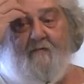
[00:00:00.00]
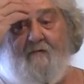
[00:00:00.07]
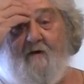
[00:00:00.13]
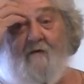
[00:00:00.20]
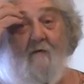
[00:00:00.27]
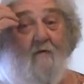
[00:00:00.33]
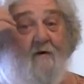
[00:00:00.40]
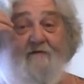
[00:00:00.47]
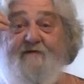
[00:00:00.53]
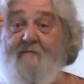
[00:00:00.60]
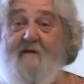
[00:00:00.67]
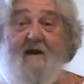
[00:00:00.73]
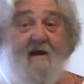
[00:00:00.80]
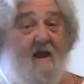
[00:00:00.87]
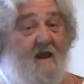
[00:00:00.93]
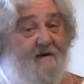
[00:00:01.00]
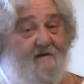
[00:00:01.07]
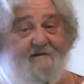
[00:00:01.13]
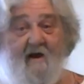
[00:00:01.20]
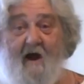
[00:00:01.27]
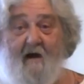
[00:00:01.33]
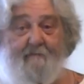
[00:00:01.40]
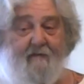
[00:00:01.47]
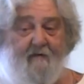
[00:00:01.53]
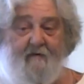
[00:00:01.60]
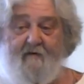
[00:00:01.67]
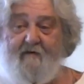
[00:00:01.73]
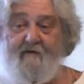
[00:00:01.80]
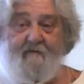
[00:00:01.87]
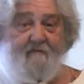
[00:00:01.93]
They're the ones that make Heady
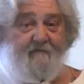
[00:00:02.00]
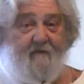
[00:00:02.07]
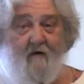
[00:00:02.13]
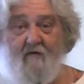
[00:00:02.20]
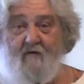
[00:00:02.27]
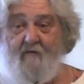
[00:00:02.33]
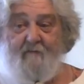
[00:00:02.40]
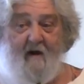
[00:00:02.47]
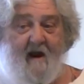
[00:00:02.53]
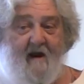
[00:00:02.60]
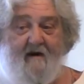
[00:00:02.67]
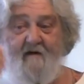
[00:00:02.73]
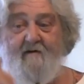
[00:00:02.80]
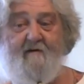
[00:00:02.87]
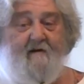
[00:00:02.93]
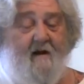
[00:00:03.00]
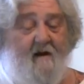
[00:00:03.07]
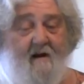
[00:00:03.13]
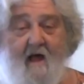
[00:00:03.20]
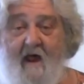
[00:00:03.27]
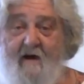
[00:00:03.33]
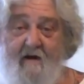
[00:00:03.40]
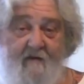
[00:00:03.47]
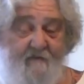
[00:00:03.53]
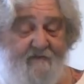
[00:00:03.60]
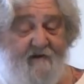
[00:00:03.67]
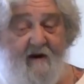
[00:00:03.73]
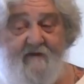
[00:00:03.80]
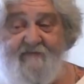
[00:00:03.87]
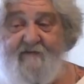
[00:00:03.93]
Topper and Focal Banger and a lot of other
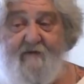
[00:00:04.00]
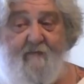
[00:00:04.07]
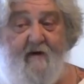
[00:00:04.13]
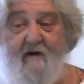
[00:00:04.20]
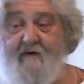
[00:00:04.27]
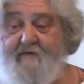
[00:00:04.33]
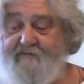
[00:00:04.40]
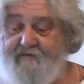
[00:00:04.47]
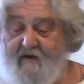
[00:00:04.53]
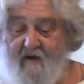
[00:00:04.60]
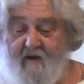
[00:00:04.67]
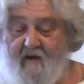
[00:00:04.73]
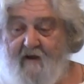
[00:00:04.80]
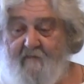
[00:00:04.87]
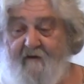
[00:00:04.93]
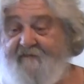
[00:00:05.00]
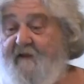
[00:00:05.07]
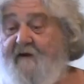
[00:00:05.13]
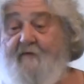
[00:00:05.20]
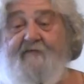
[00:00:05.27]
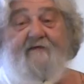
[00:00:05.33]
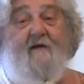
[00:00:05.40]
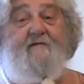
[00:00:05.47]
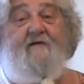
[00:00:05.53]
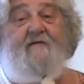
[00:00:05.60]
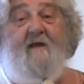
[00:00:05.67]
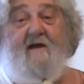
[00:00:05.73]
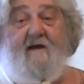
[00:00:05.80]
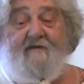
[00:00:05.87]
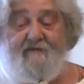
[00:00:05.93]
tasty beers, but they don't seem to
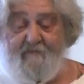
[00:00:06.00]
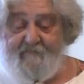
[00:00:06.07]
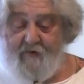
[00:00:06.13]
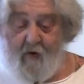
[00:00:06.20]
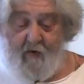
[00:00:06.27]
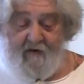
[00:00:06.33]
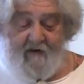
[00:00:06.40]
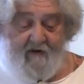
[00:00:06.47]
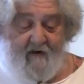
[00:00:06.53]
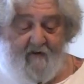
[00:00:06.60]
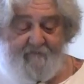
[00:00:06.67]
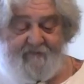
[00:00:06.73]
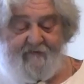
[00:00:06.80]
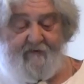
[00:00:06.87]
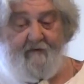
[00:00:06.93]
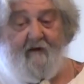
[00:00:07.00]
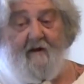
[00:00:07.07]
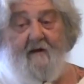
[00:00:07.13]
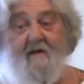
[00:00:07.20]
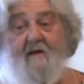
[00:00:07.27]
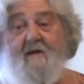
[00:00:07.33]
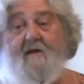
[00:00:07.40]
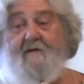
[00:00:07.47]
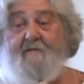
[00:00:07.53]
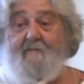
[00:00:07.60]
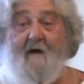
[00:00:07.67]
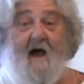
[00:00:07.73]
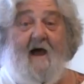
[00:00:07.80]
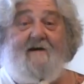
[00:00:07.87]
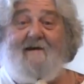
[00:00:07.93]
think it's important enough to
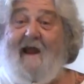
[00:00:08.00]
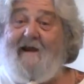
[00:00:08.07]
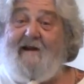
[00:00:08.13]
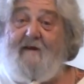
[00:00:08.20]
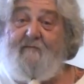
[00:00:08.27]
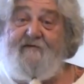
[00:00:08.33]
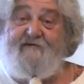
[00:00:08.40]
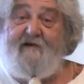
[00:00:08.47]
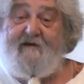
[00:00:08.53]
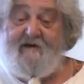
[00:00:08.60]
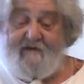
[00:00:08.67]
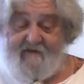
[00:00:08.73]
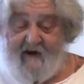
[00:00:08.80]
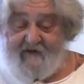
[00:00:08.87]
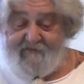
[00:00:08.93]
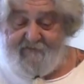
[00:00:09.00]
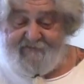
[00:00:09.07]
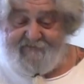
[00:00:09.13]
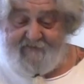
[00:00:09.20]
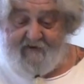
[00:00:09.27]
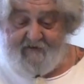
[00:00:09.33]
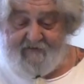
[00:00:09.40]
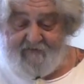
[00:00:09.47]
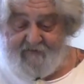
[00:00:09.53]
buy a dating machine and date their shit.